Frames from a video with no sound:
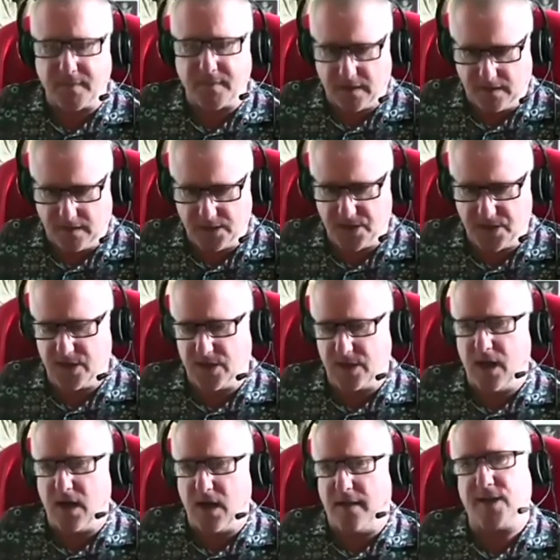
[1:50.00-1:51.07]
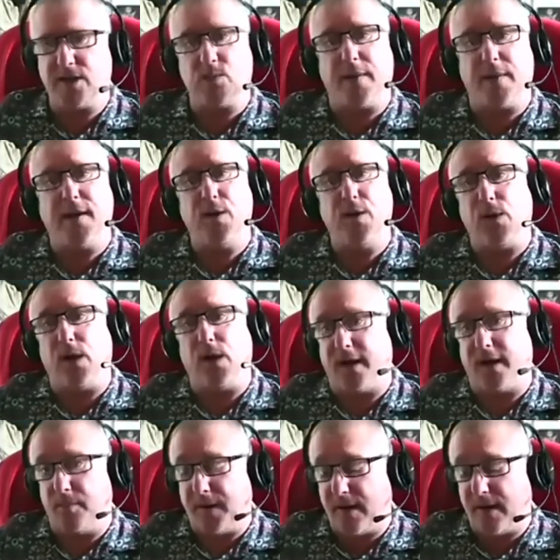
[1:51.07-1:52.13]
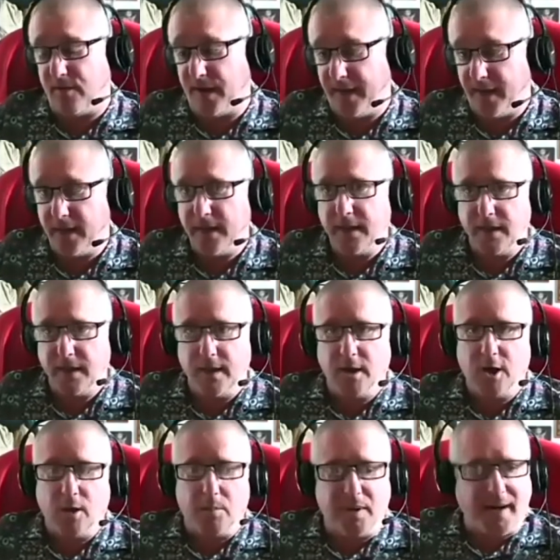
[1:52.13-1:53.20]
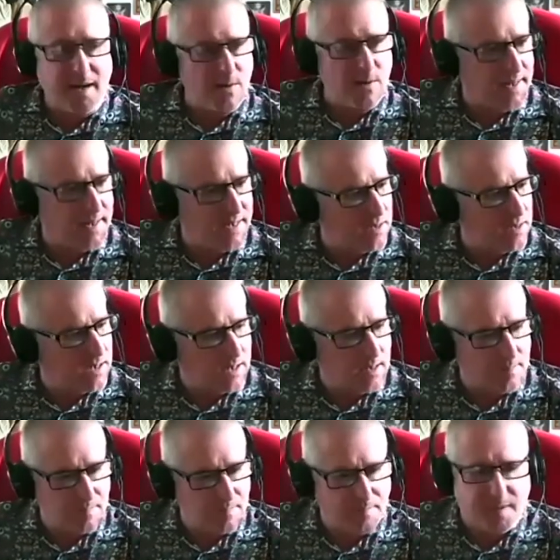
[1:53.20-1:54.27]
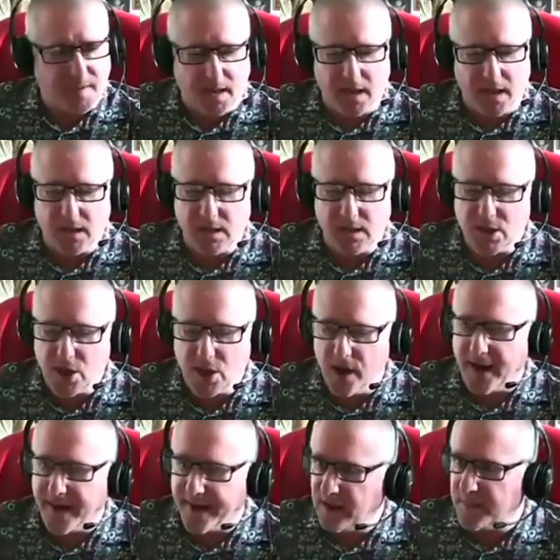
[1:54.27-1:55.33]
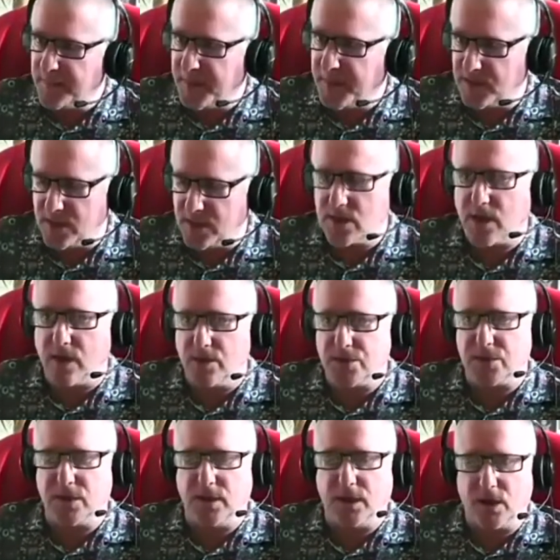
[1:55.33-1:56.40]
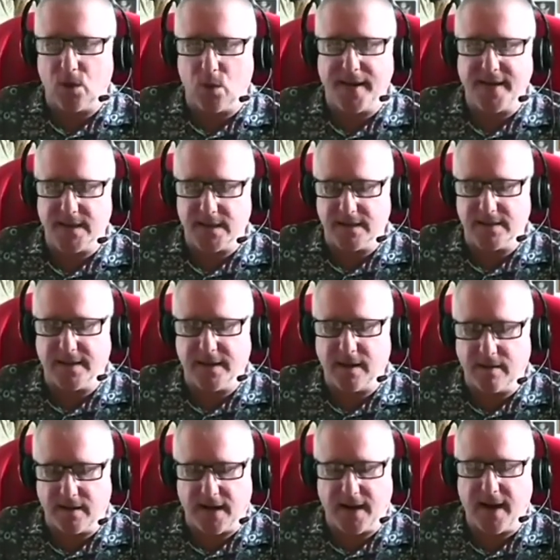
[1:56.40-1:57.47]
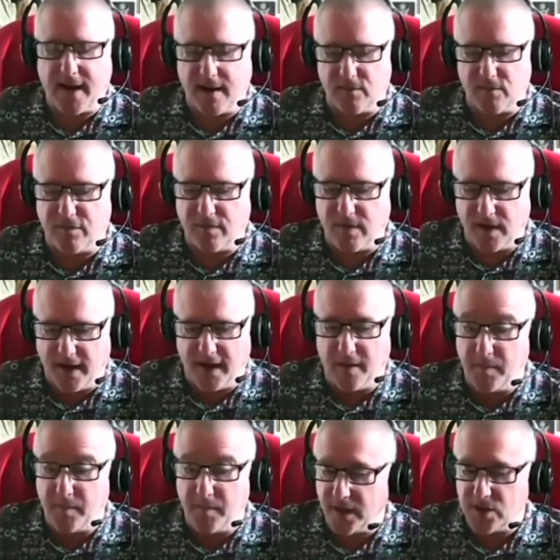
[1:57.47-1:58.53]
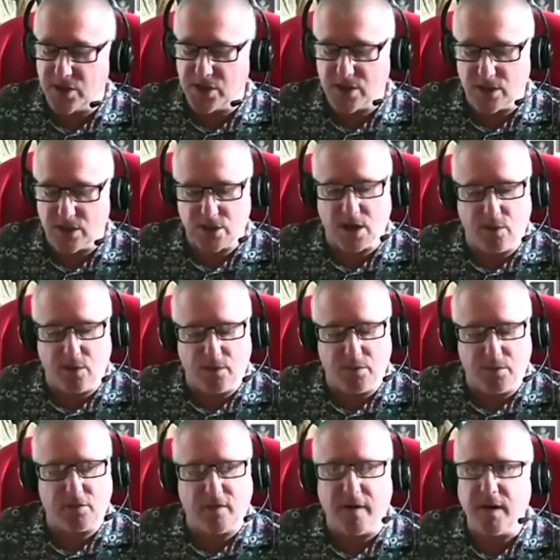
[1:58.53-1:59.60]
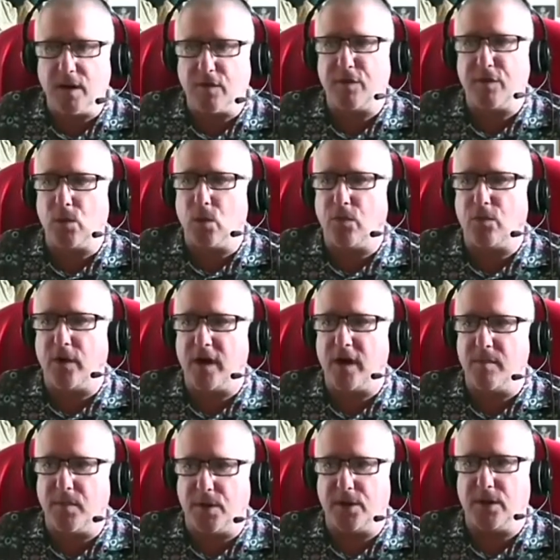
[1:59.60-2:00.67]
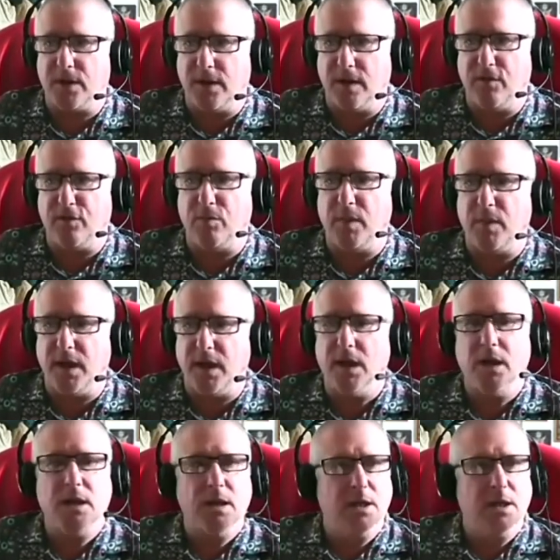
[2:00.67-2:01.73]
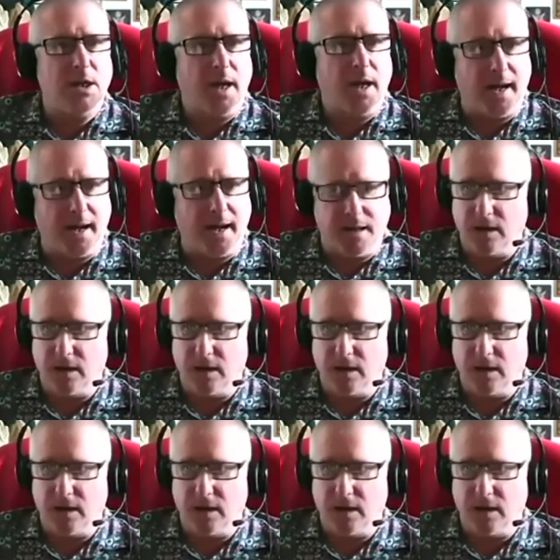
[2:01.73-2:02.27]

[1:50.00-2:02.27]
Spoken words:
This is what they look like, apparently. But anyway, in Thailand, because it's close to the equator, they don't have MS. So it was very difficult for anybody to give me any